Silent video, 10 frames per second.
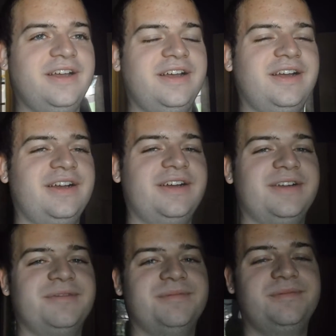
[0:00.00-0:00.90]

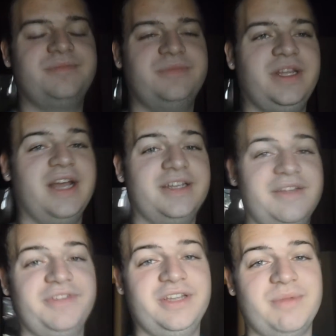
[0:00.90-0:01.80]
Um, yeah, I'll
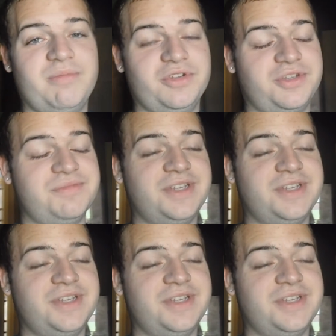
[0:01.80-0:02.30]
definitely get my push-ups